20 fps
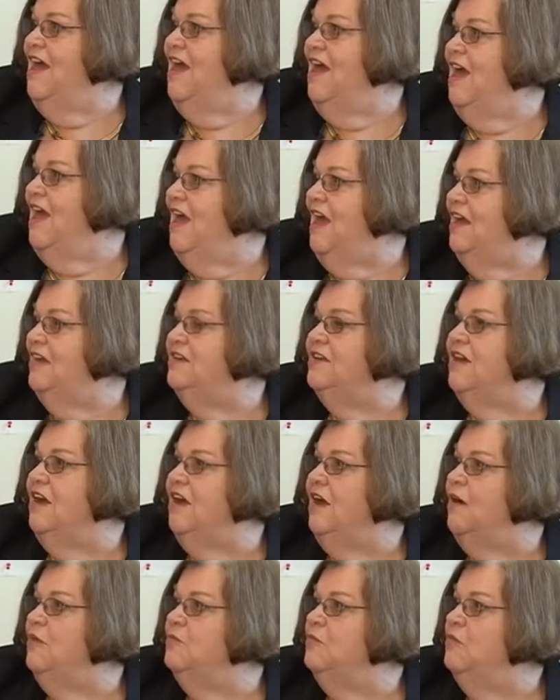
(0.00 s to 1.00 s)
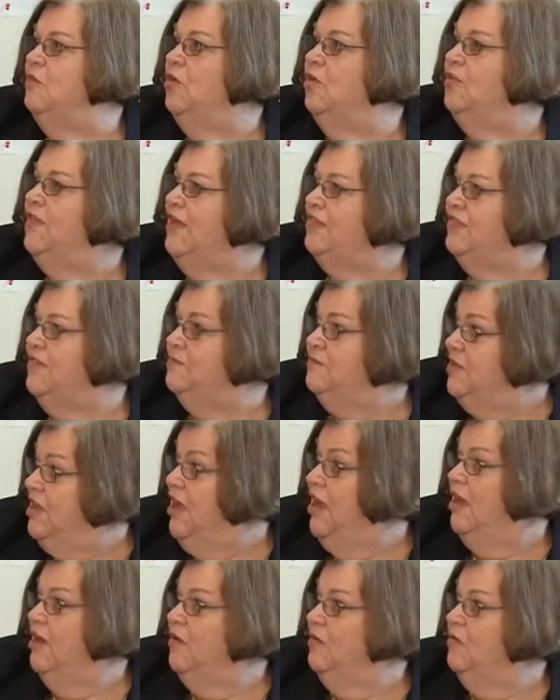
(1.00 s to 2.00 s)
And will let them
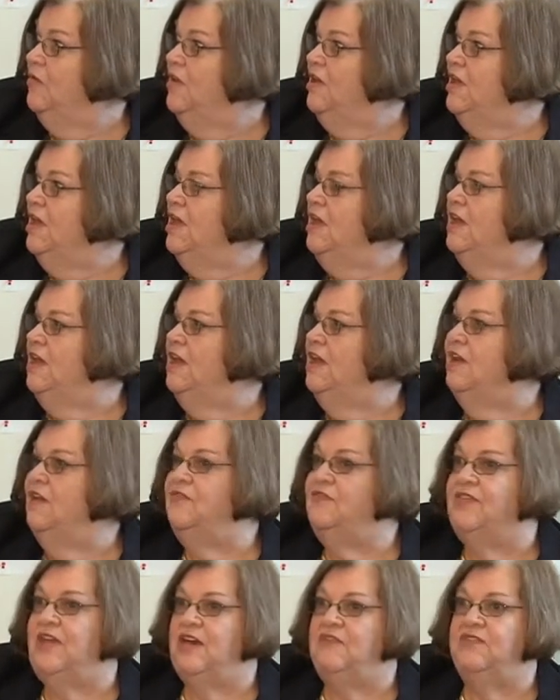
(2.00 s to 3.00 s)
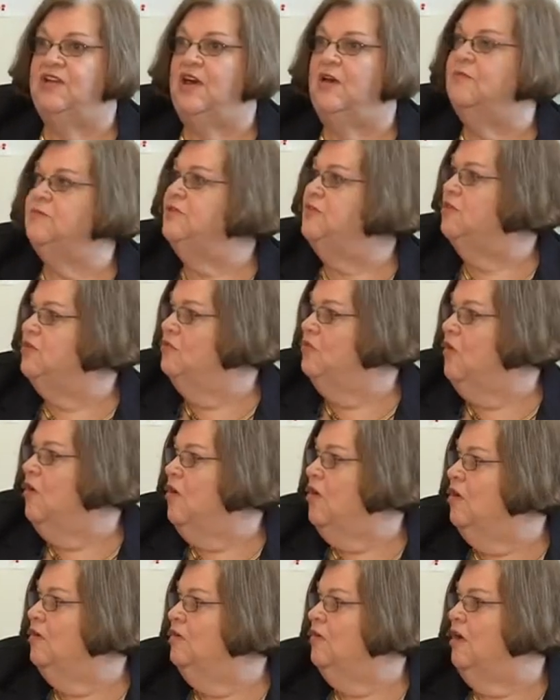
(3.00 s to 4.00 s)
know if they've come to the
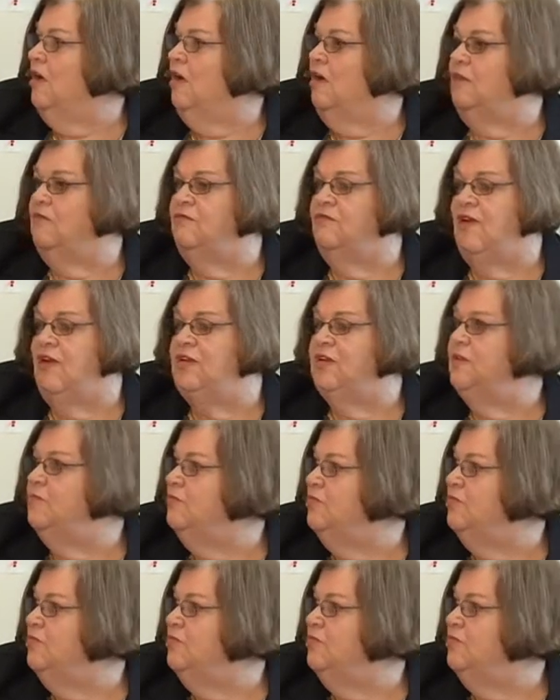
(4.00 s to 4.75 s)
wrong voting